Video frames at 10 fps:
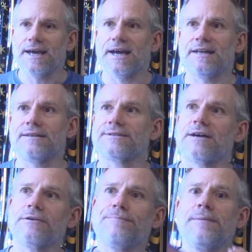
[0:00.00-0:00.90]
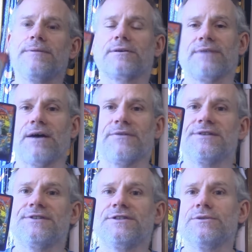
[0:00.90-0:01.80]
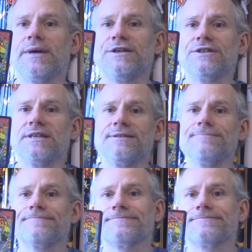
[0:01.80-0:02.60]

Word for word: and there's other people around this situation